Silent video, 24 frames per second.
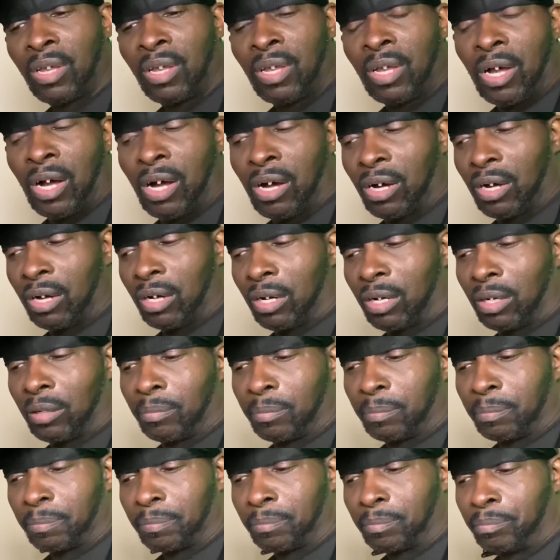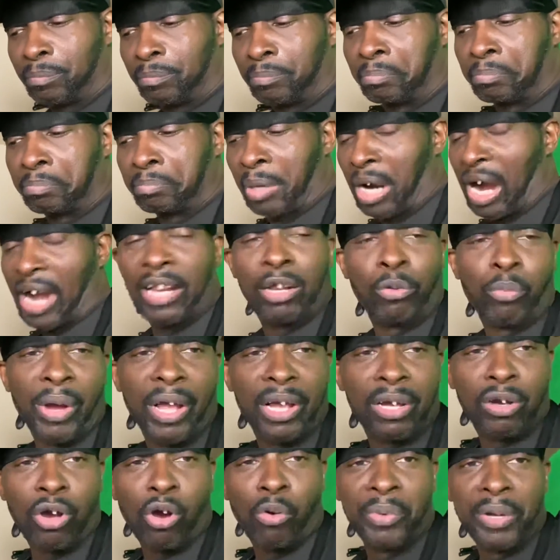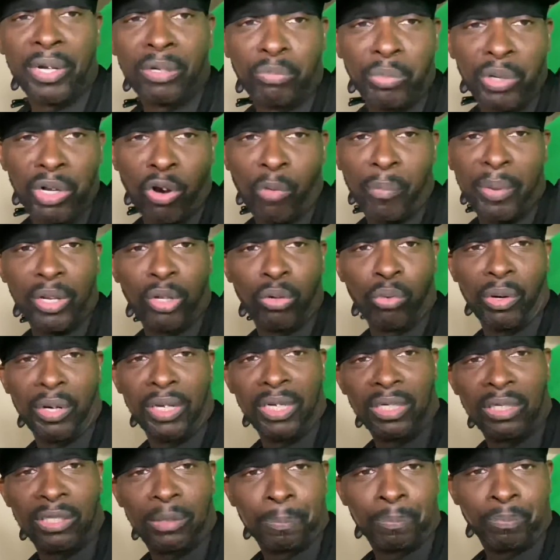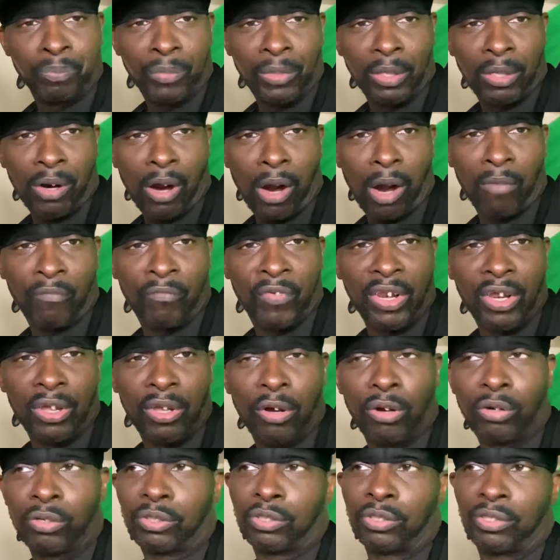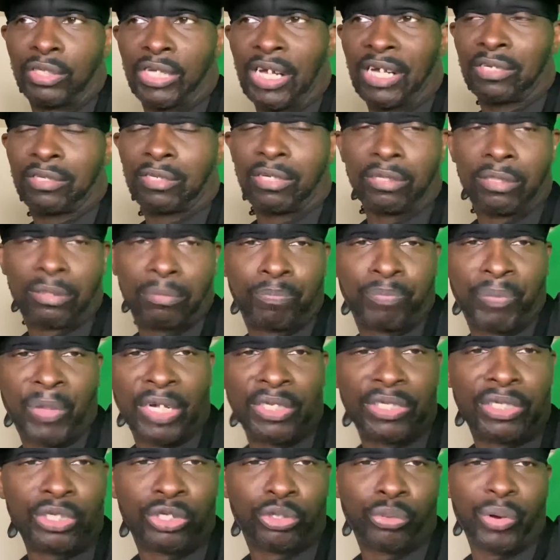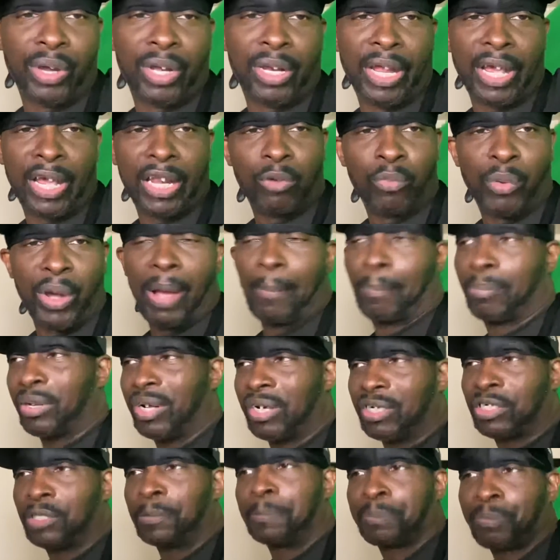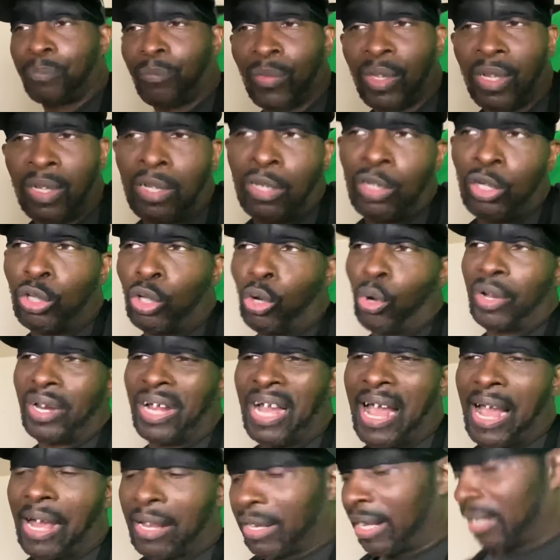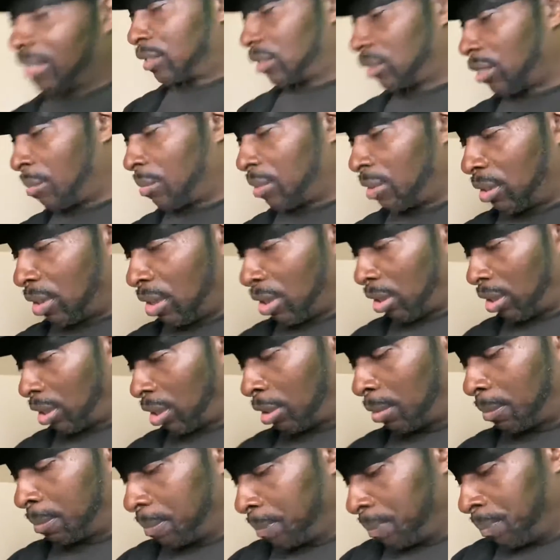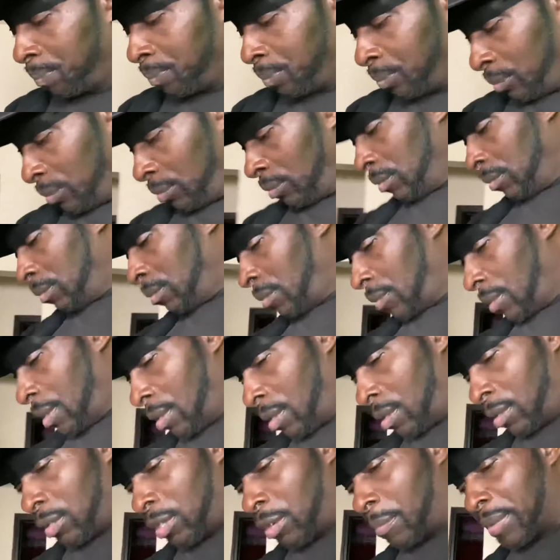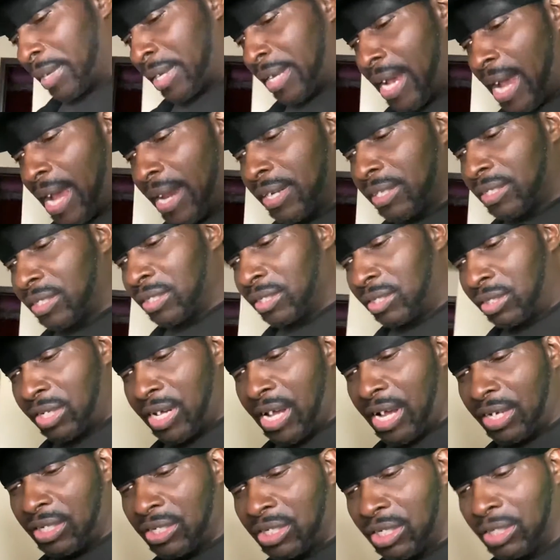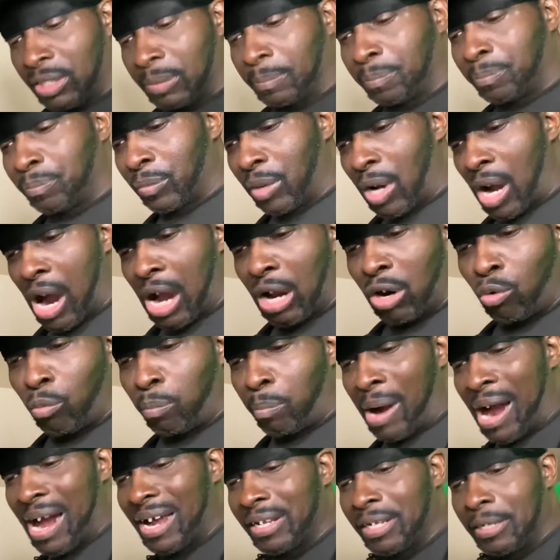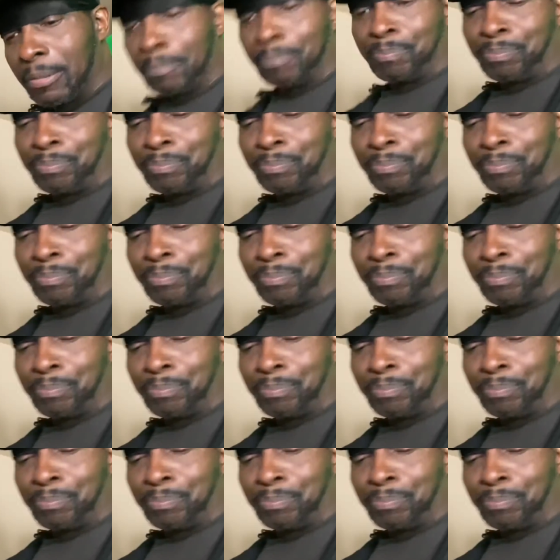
But either way it go, we gonna be doing these car videos because that's the trend now anyway. And plus, you know, that highlights some of the mechanics and techs and auto body